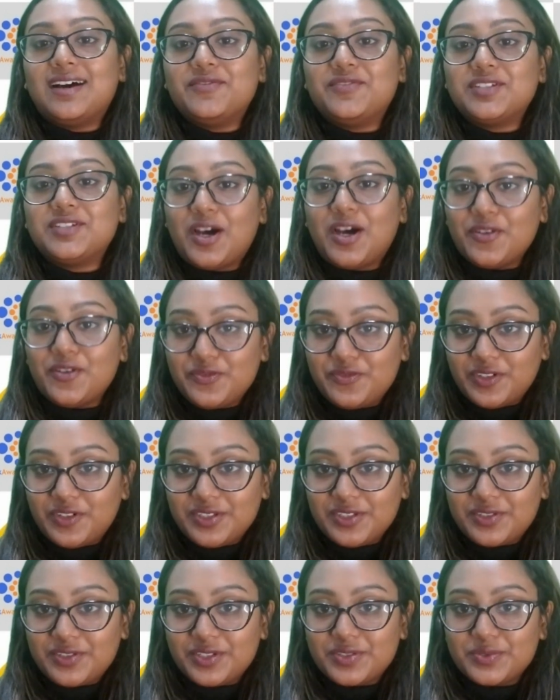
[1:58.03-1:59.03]
Without
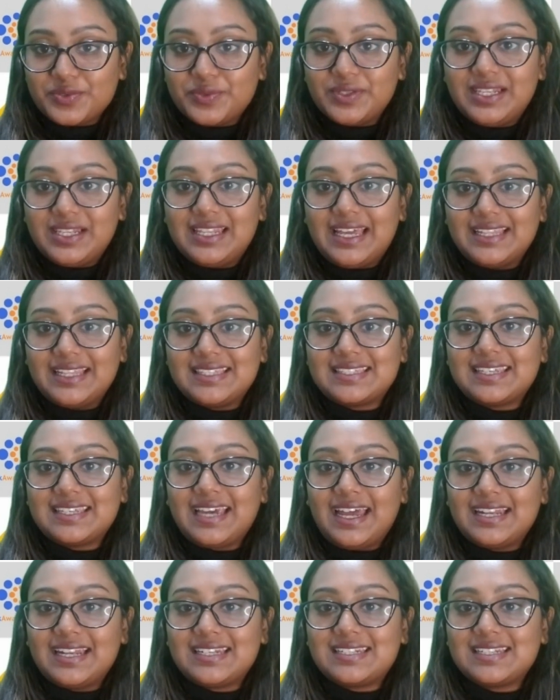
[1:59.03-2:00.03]
further ado, let's
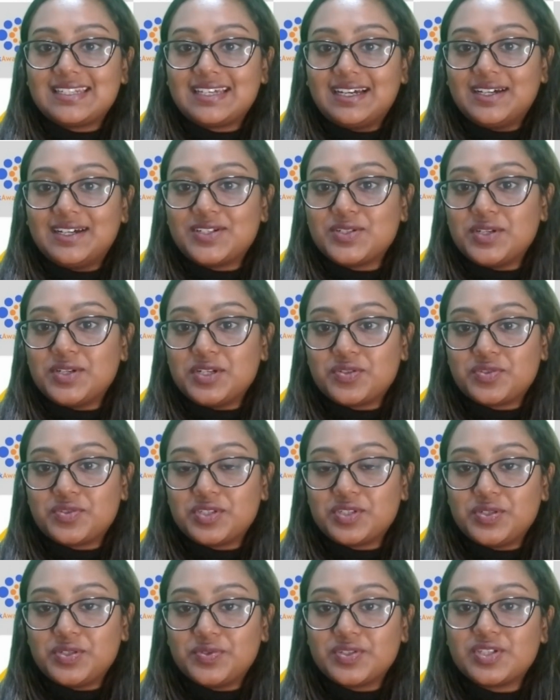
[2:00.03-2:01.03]
get to
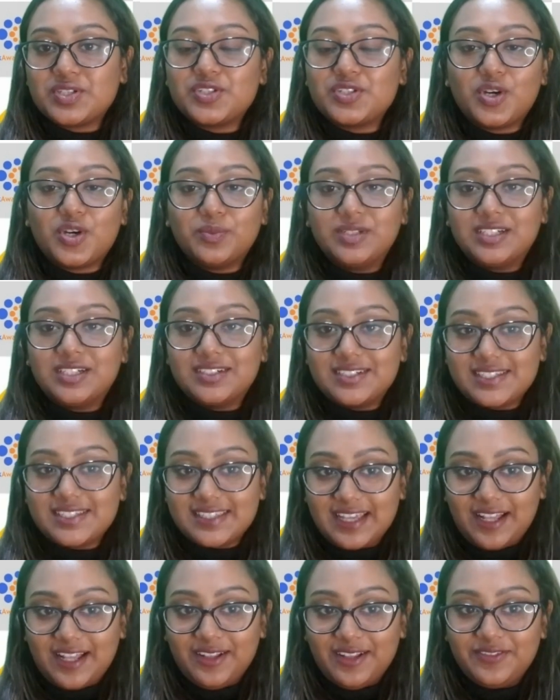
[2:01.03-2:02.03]
introduce Jamal
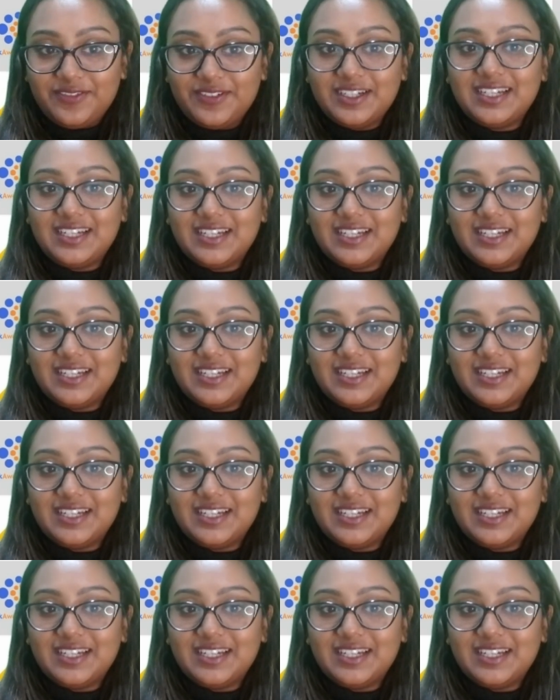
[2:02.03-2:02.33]
herself.